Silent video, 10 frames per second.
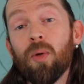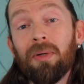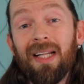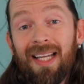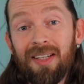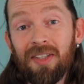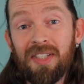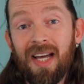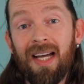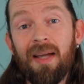your players'
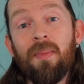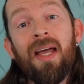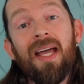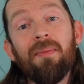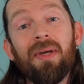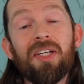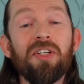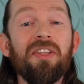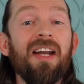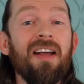time, and make
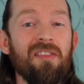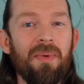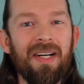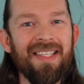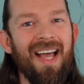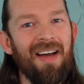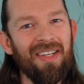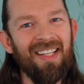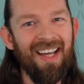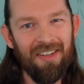sure that everybody's having
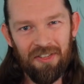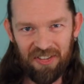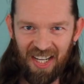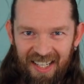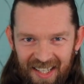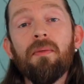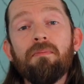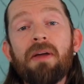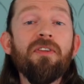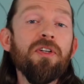a lot of fun?
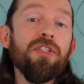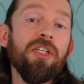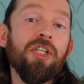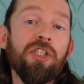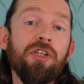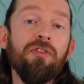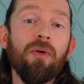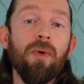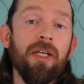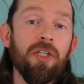My first suggestion
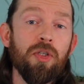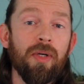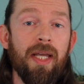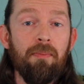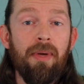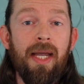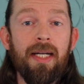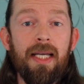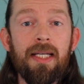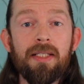for running a short
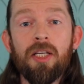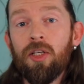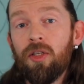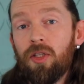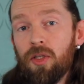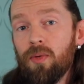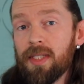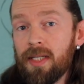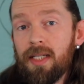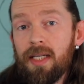campaign is you
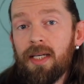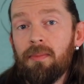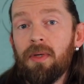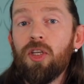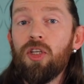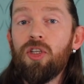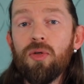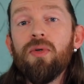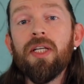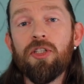as the DM,
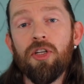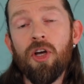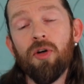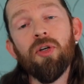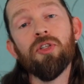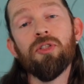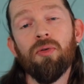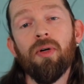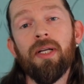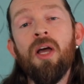you need to know your
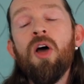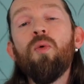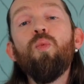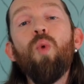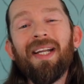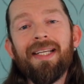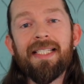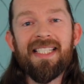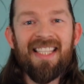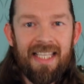story. What
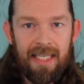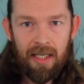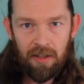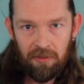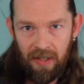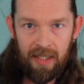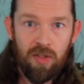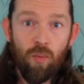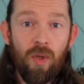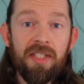is the
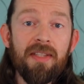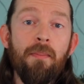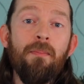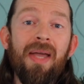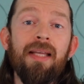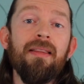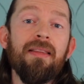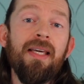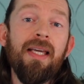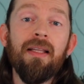event? What is the main
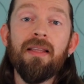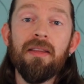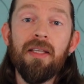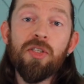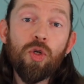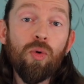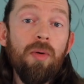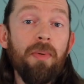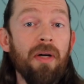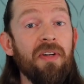thing that this
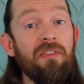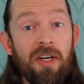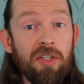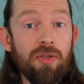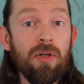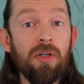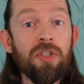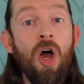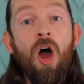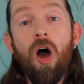group of
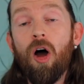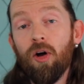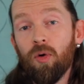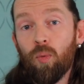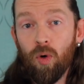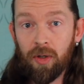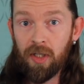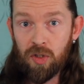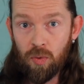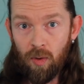adventurers are
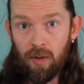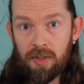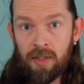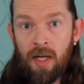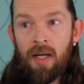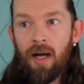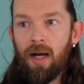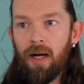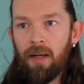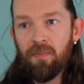working towards?
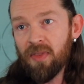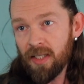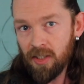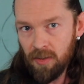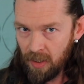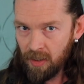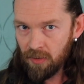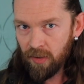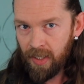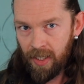Um, that doesn't mean that
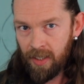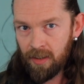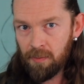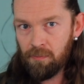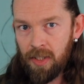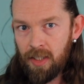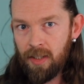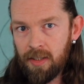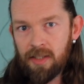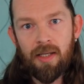there can't
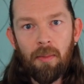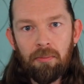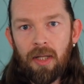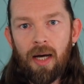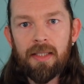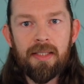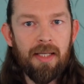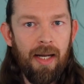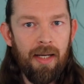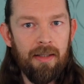be subplots
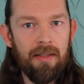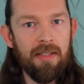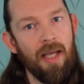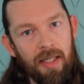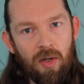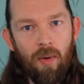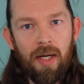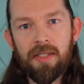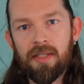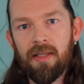and side
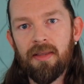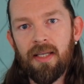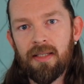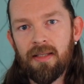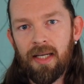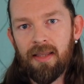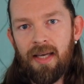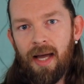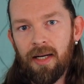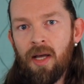quests and things like
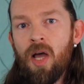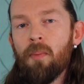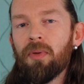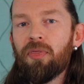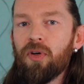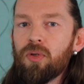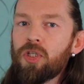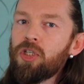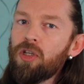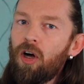that, but those
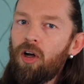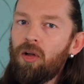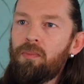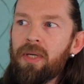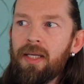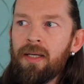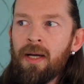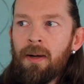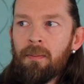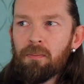should all be
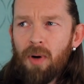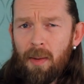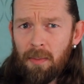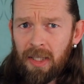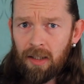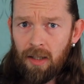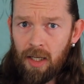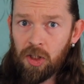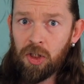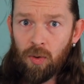probably a
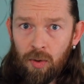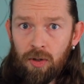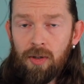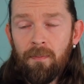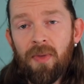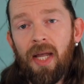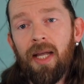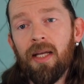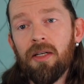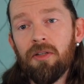lot shorter
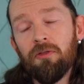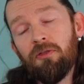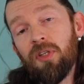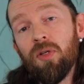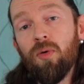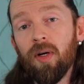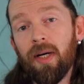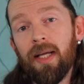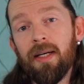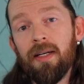and fewer
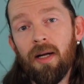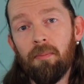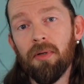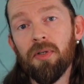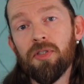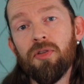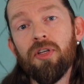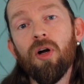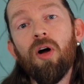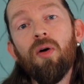in number so that
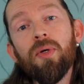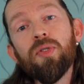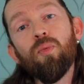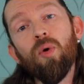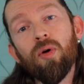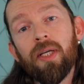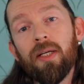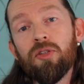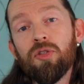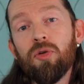you're always
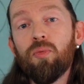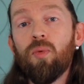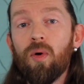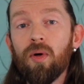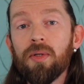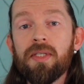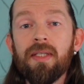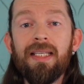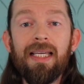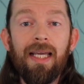working towards
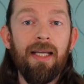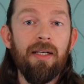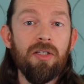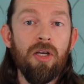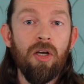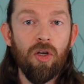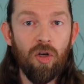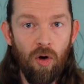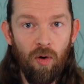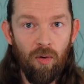the end
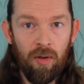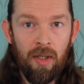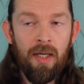goal.